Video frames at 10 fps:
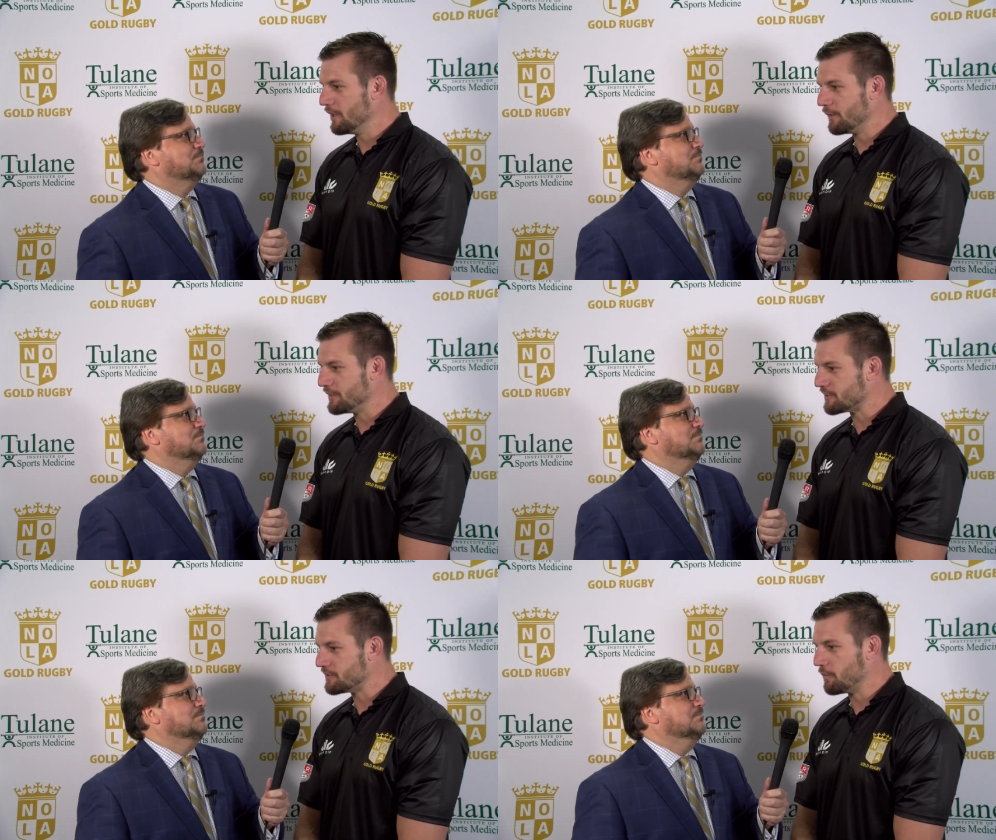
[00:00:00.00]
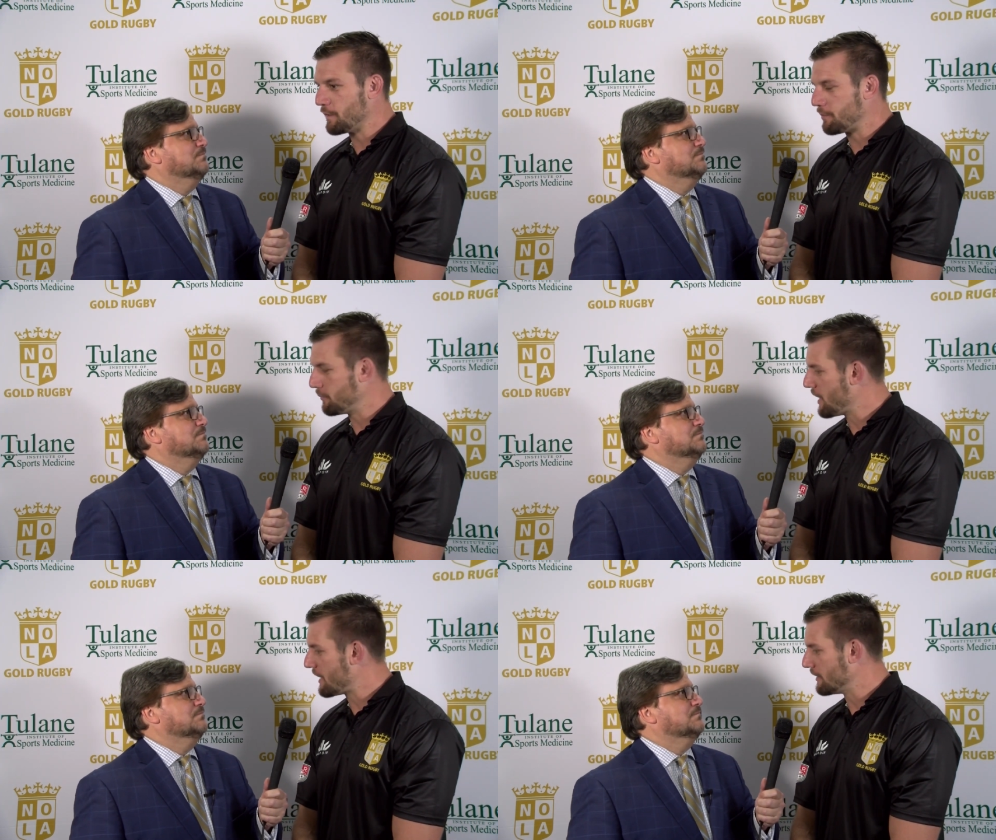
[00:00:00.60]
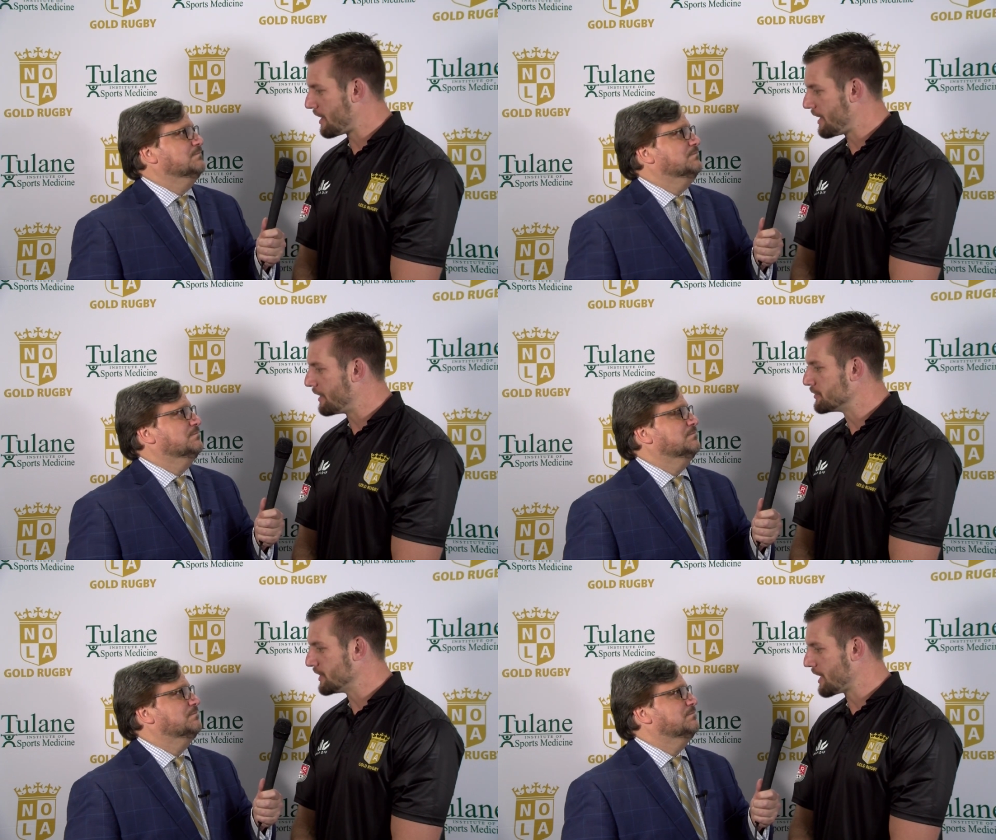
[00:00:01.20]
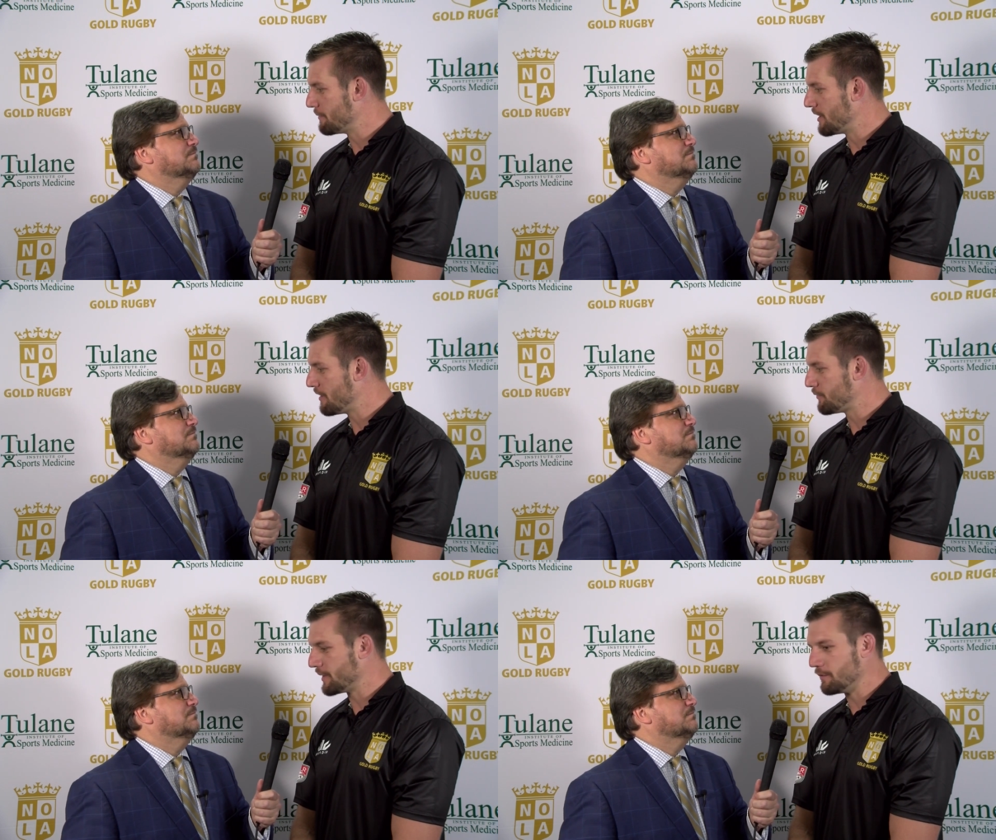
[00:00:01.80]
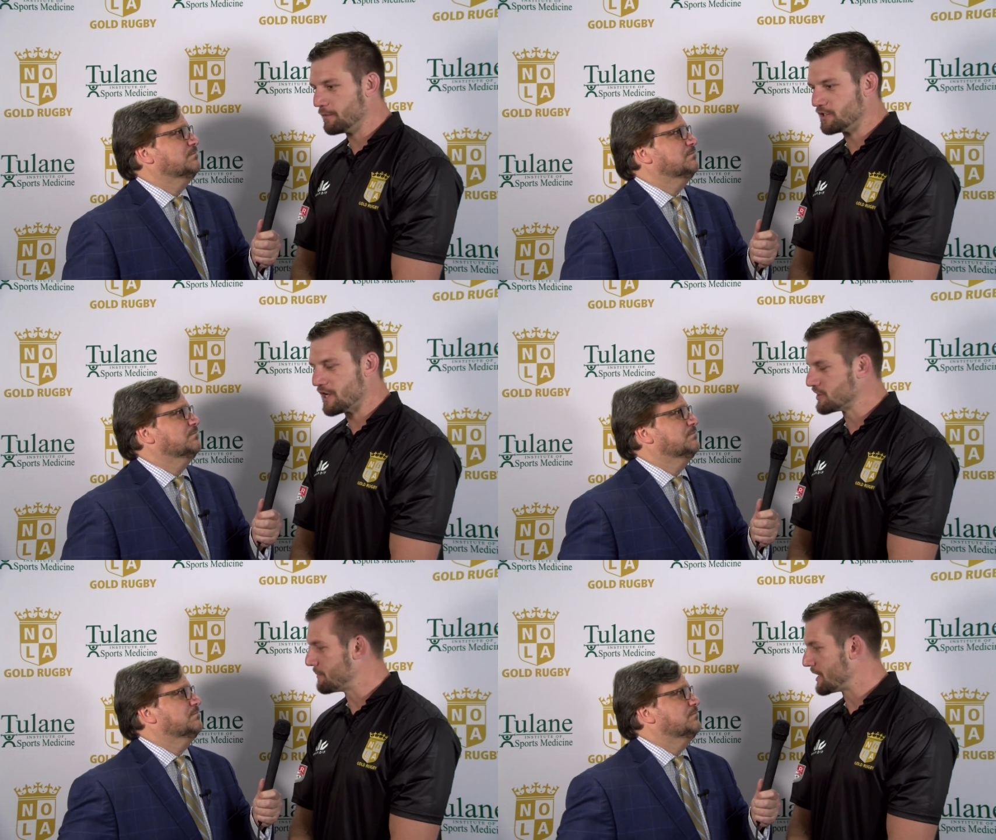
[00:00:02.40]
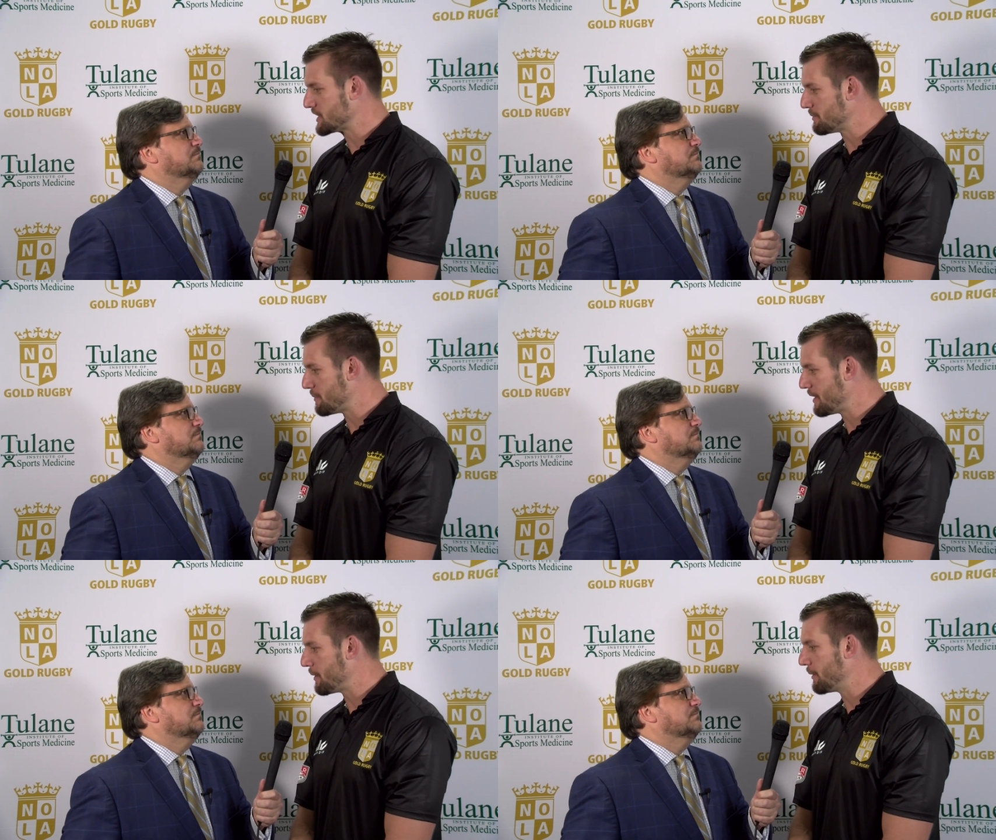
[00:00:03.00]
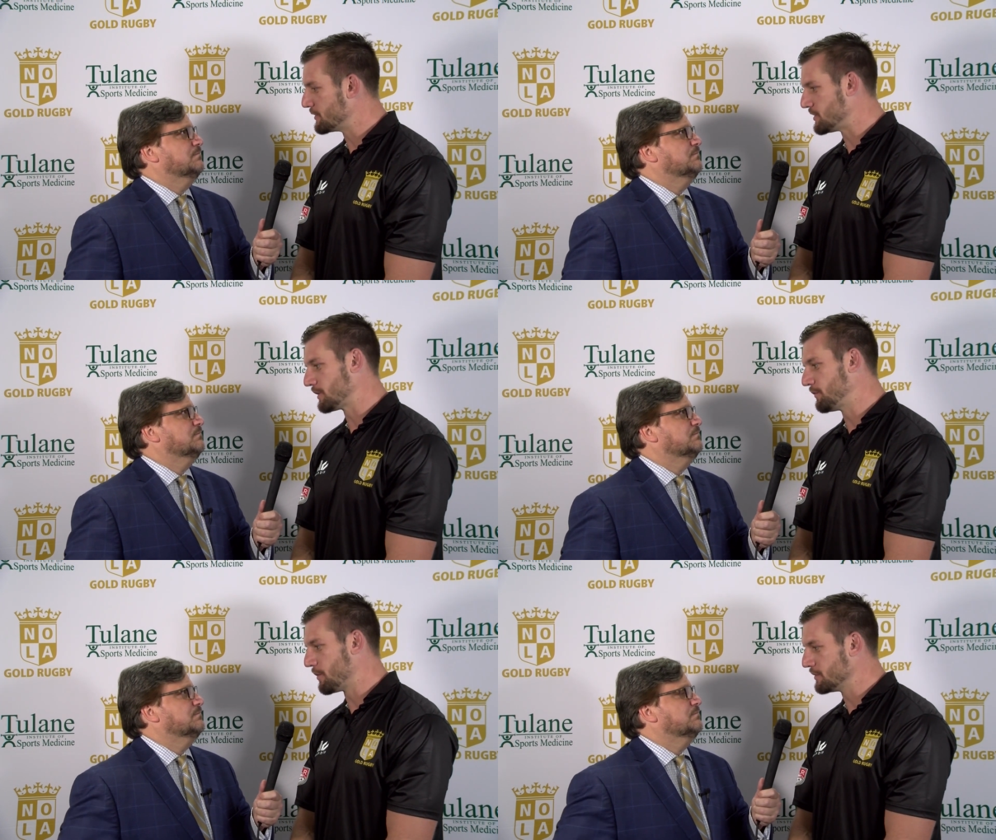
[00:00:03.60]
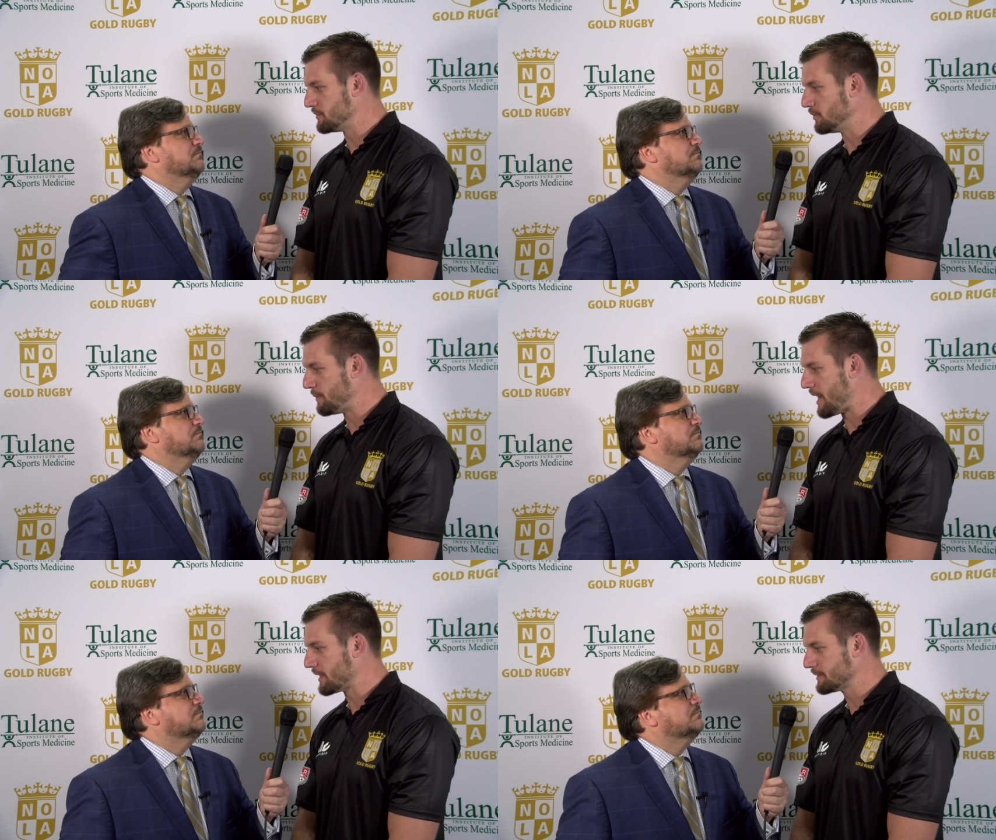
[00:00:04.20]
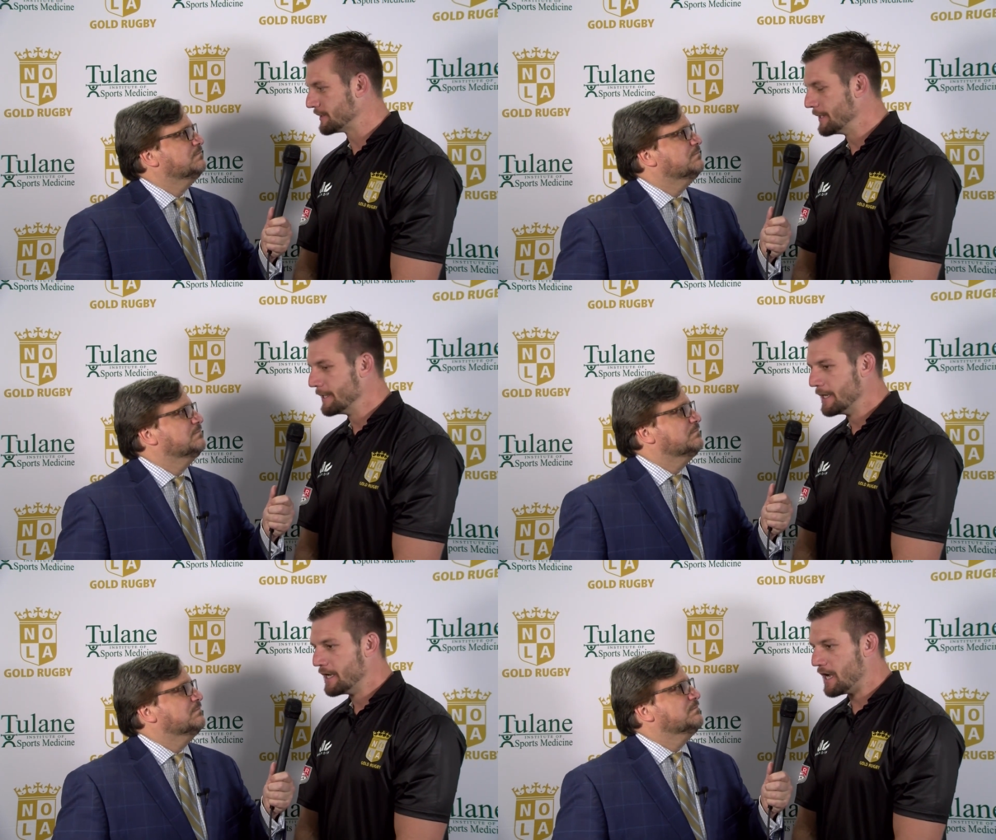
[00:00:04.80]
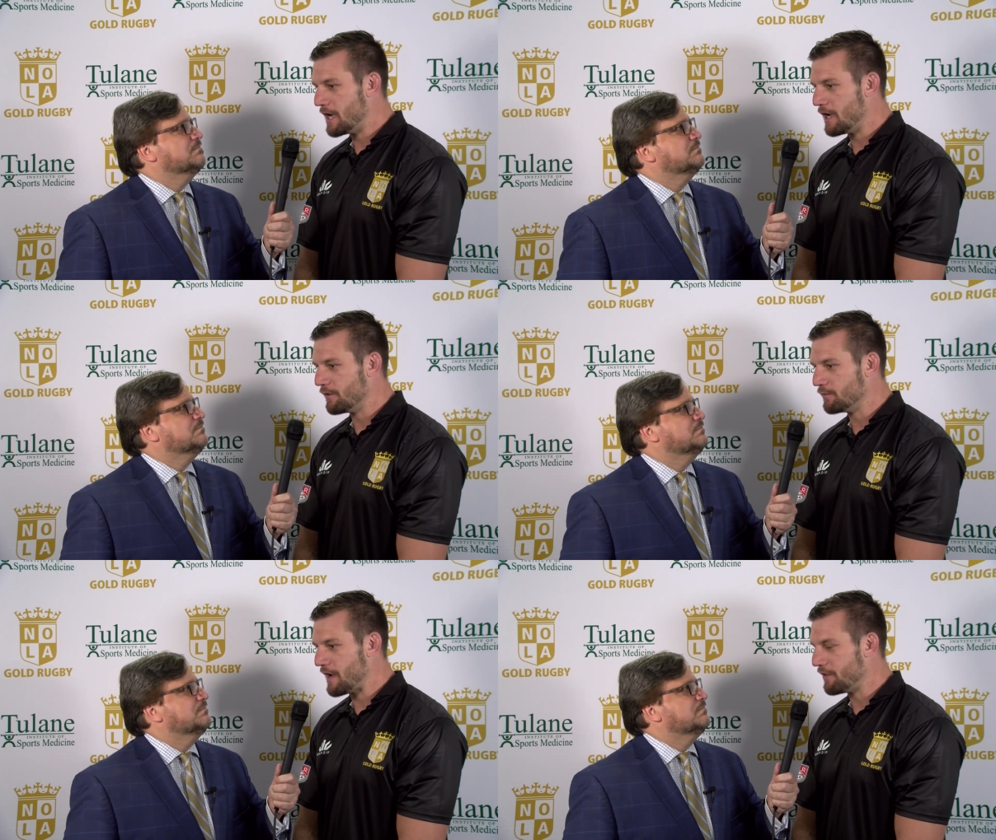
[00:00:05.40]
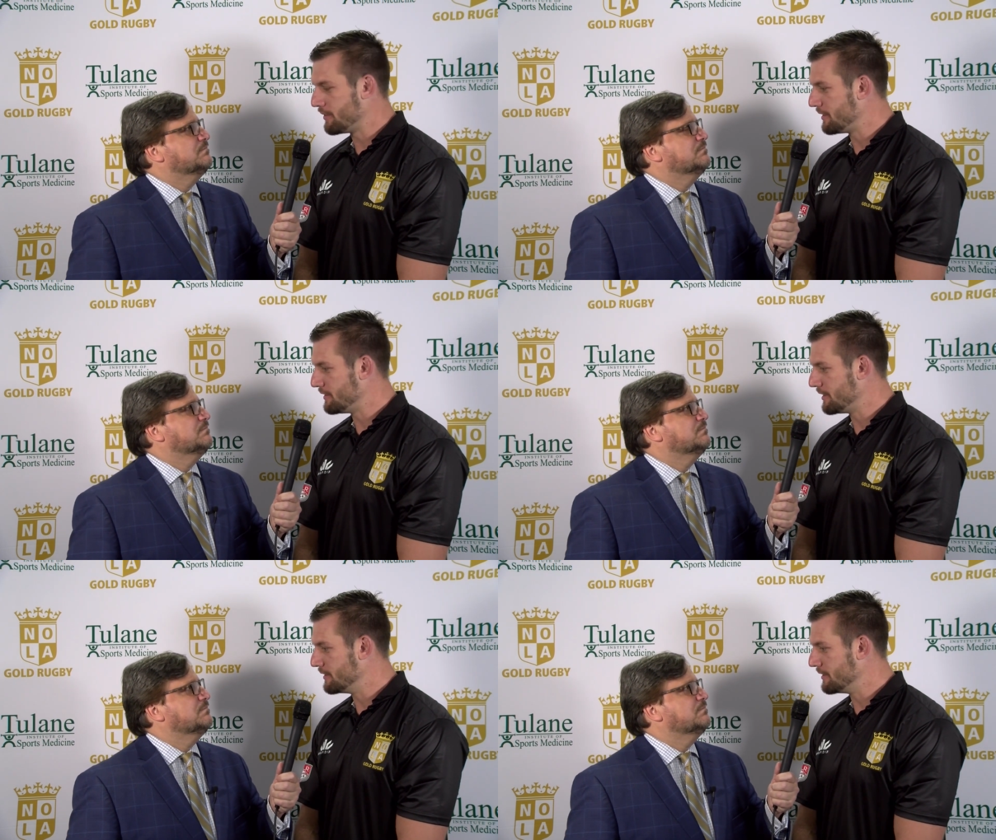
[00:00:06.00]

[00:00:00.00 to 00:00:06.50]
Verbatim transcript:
Speaker 1: you know, we just we had a lot of energy coming off. We we changed our bench up a bit. We went six forwards, two backs, uh, rather than